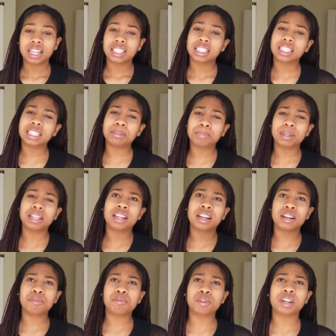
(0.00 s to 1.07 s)
She's been
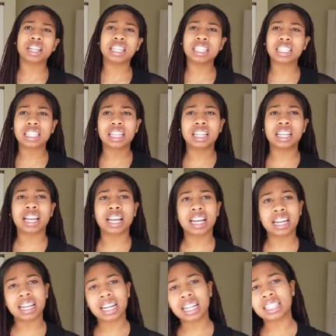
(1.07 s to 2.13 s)
there for Issa and they
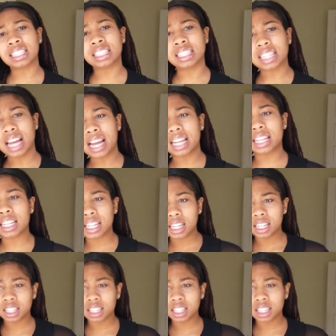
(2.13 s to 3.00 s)
kind of got this like